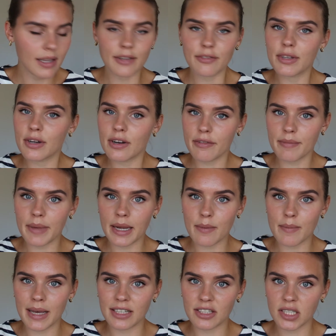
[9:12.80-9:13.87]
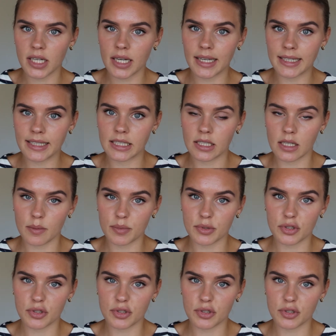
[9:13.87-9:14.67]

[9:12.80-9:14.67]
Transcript: if you have made a mess, clean it up